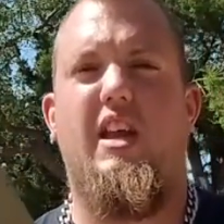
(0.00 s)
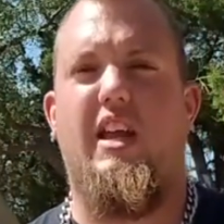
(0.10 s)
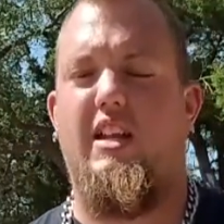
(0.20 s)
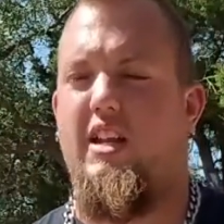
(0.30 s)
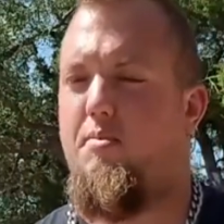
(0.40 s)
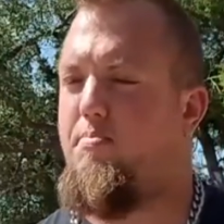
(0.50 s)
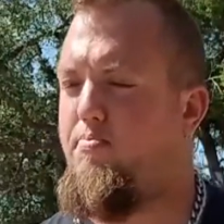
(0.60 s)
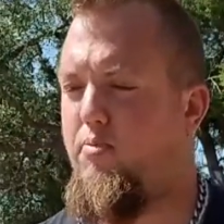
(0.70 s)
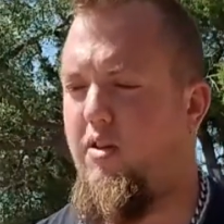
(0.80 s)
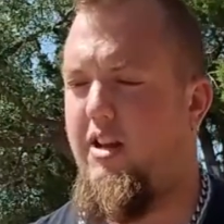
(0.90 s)
And
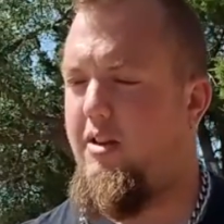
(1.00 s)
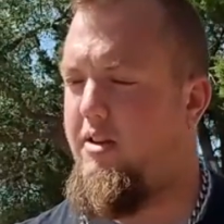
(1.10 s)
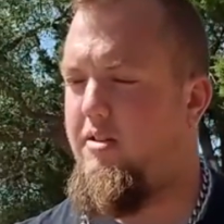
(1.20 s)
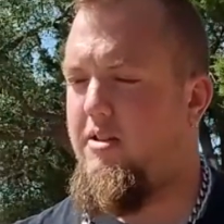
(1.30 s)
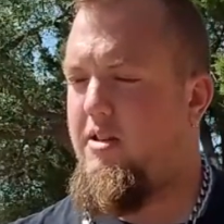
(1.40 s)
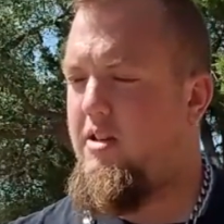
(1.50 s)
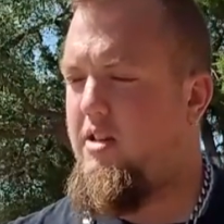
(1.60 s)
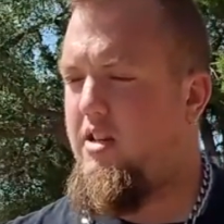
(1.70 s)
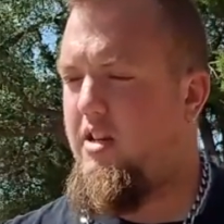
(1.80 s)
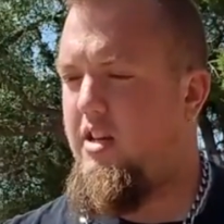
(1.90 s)

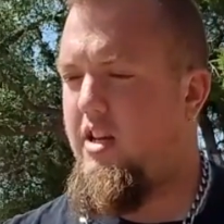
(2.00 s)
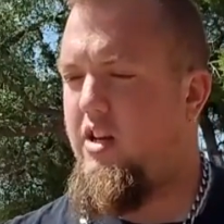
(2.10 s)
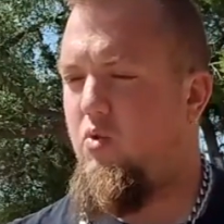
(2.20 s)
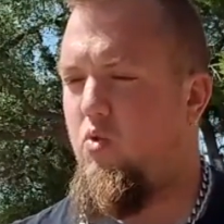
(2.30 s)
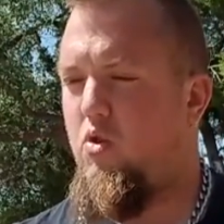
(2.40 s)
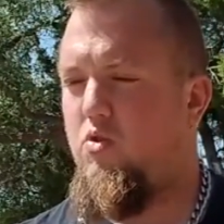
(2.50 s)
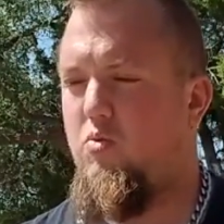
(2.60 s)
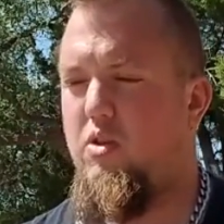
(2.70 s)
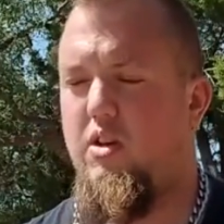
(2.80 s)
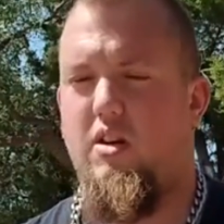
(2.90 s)
in a world
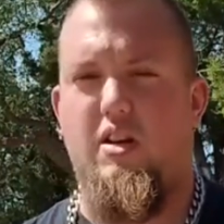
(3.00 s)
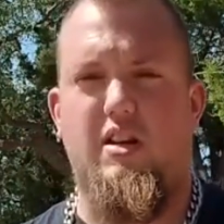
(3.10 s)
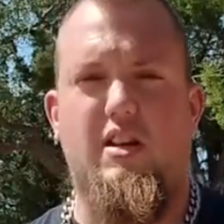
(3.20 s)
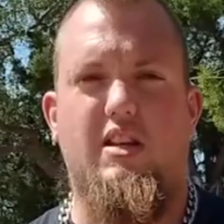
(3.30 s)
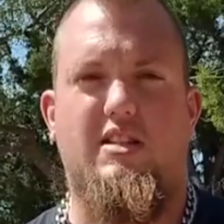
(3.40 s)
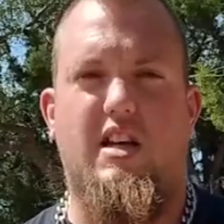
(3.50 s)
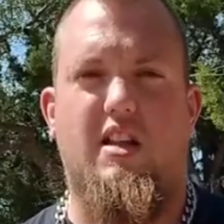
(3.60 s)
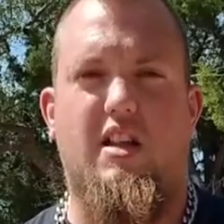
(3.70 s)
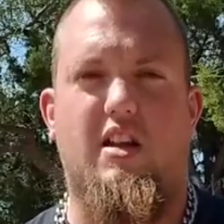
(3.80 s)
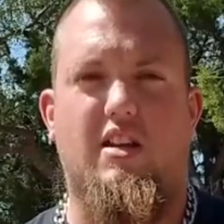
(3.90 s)
where there is not a
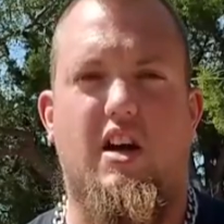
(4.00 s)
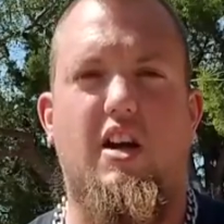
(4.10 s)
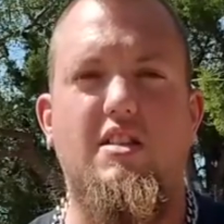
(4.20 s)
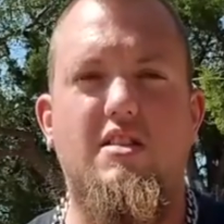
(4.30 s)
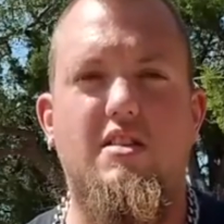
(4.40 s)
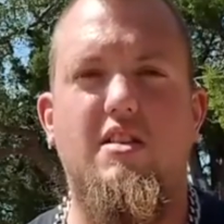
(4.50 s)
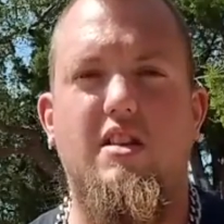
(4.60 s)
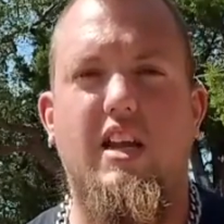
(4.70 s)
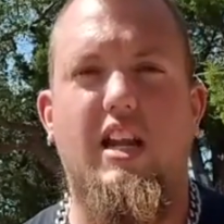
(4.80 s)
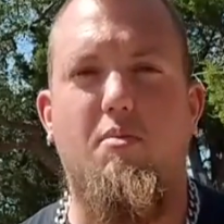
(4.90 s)
lot of guns
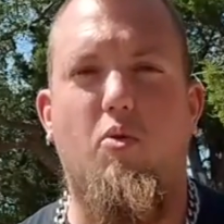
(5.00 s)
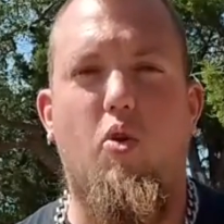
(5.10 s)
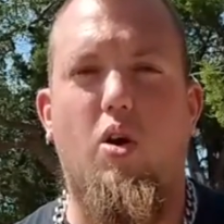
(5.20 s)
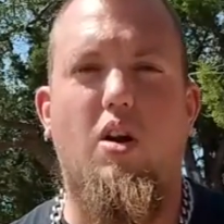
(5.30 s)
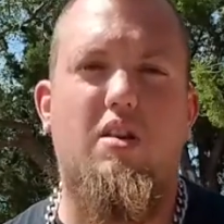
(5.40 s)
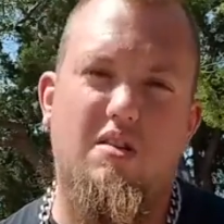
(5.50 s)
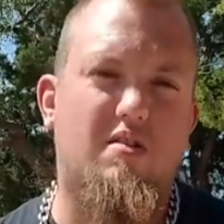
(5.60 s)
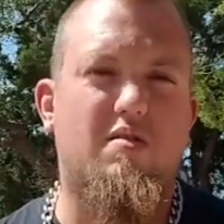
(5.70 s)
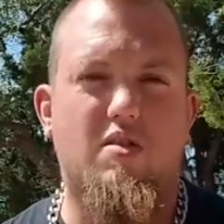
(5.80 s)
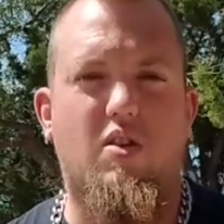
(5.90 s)
anymore,
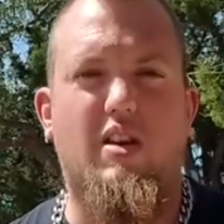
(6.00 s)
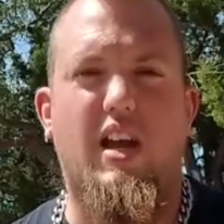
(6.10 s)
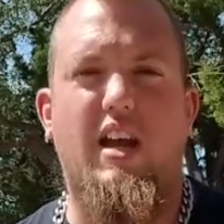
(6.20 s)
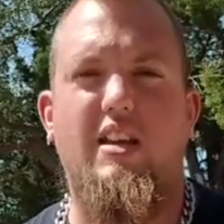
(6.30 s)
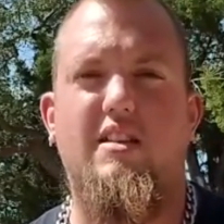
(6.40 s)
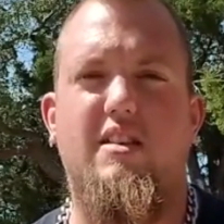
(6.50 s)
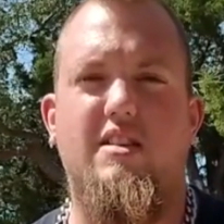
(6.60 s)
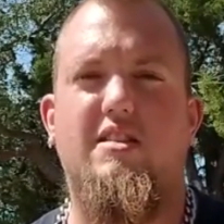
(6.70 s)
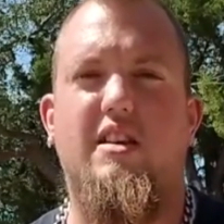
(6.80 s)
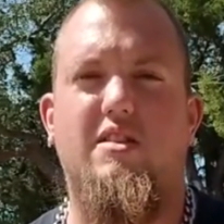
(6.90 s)
okay, you
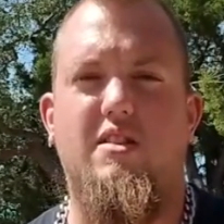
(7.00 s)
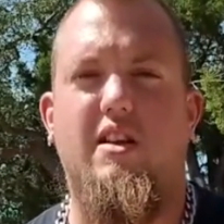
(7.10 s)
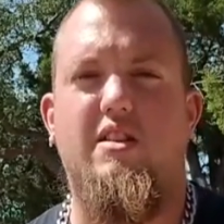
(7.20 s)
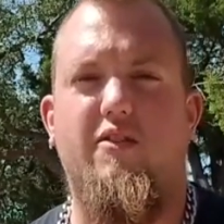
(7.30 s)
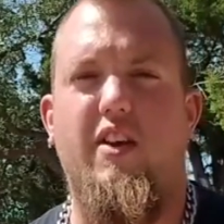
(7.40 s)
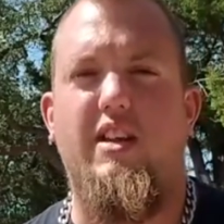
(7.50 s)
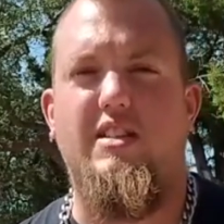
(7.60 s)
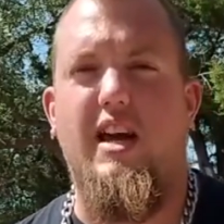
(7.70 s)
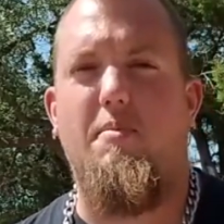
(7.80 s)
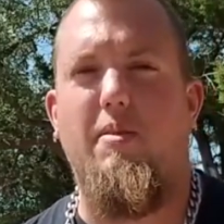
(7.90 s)
could say shit hit the fan
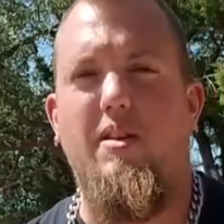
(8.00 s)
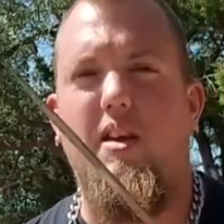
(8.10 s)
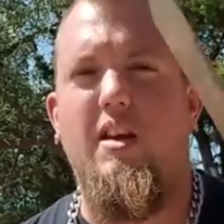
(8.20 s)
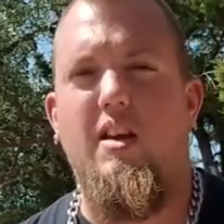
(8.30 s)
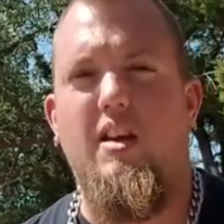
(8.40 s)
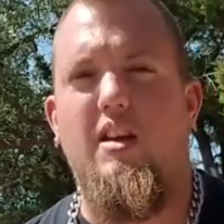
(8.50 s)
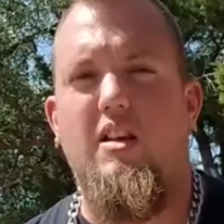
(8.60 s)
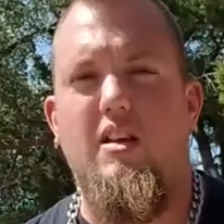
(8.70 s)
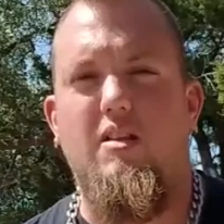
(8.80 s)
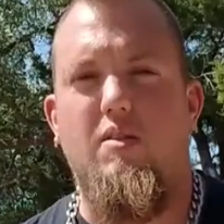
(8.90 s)
has happened,
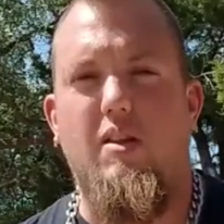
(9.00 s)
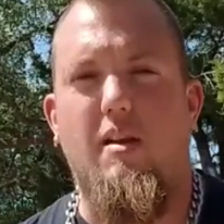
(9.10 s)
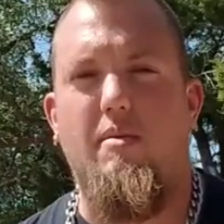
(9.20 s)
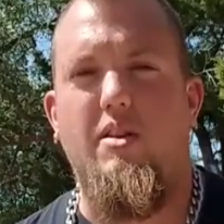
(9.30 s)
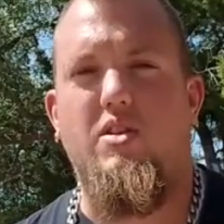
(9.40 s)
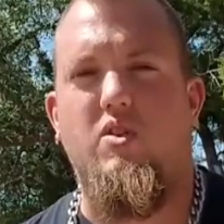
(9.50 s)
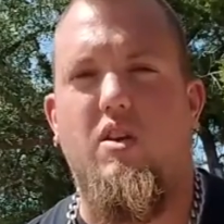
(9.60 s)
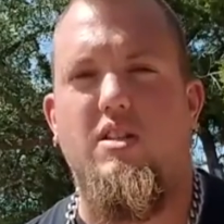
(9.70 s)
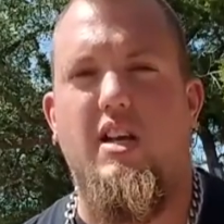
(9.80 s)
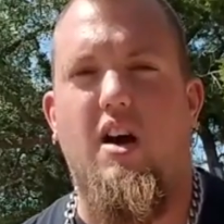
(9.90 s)
ammunition
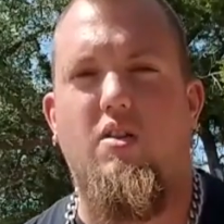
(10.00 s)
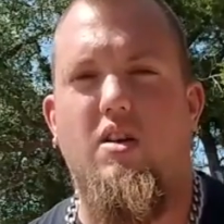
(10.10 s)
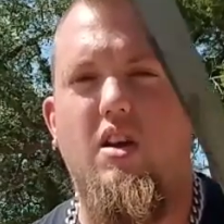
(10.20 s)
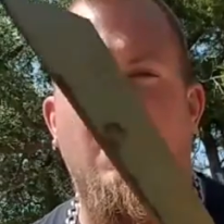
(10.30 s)
runs out,